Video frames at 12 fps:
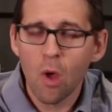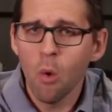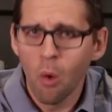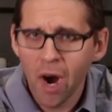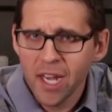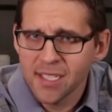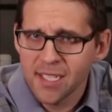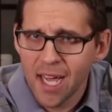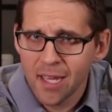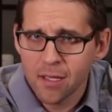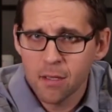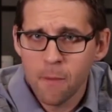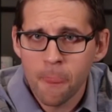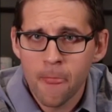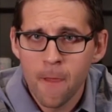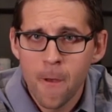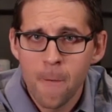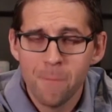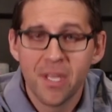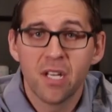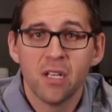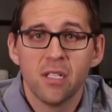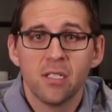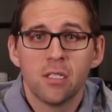Why is that?
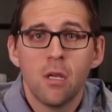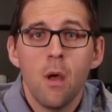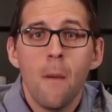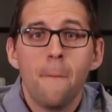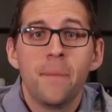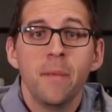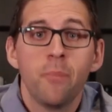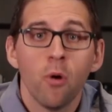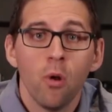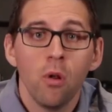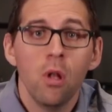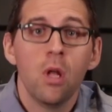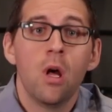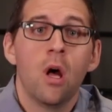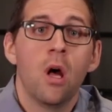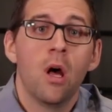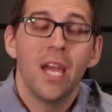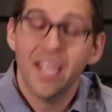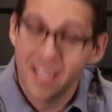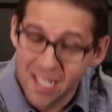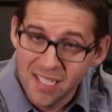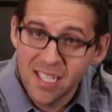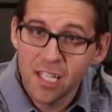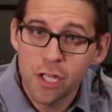Because people in
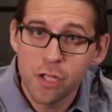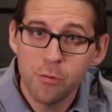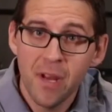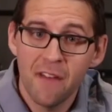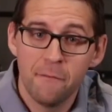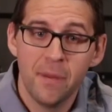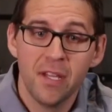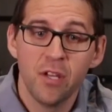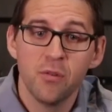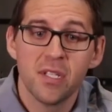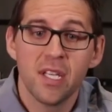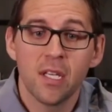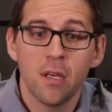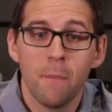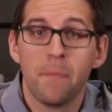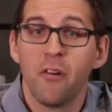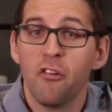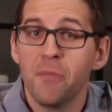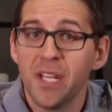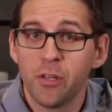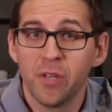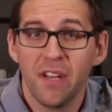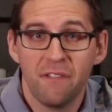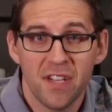this industry have been using
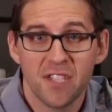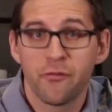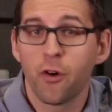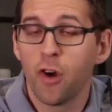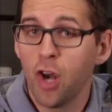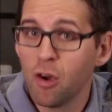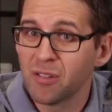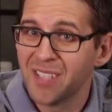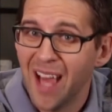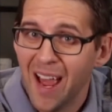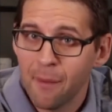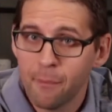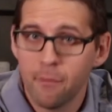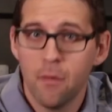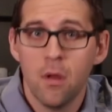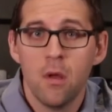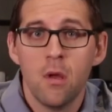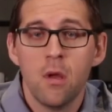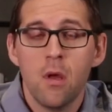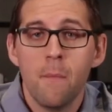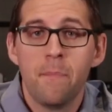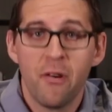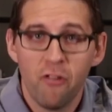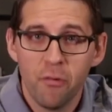perimeter defense for a long time.
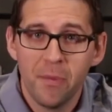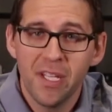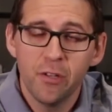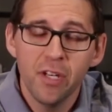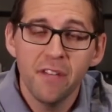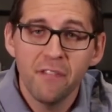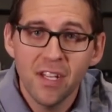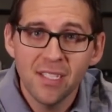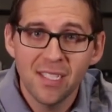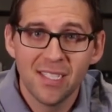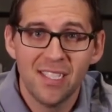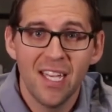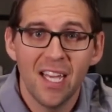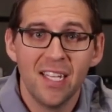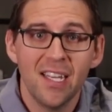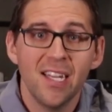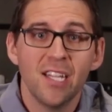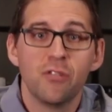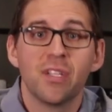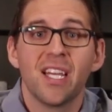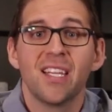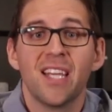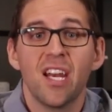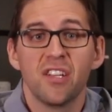Perimeter defense is the idea that you
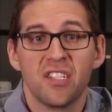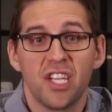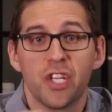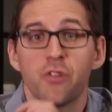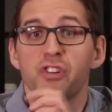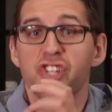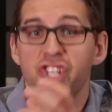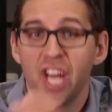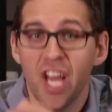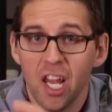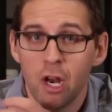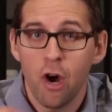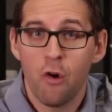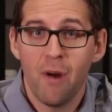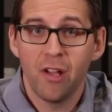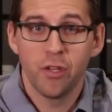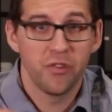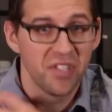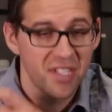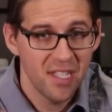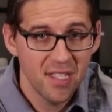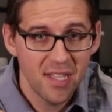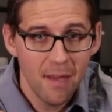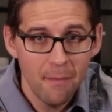can get a secure shell around your
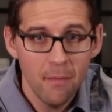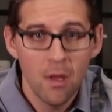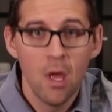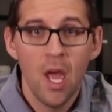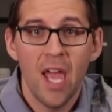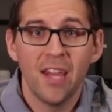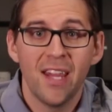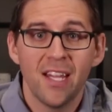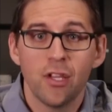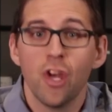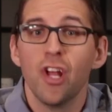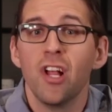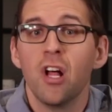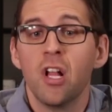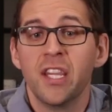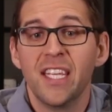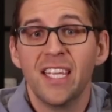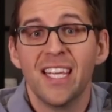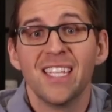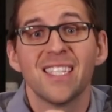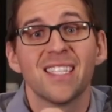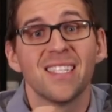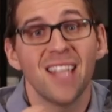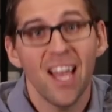system and that the
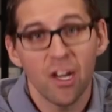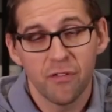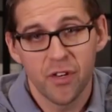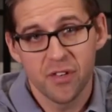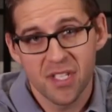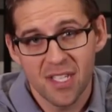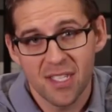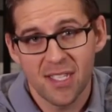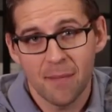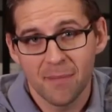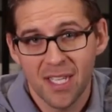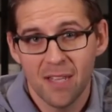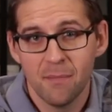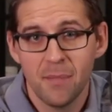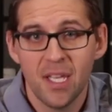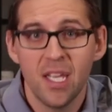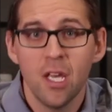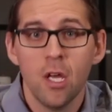inside of your system can be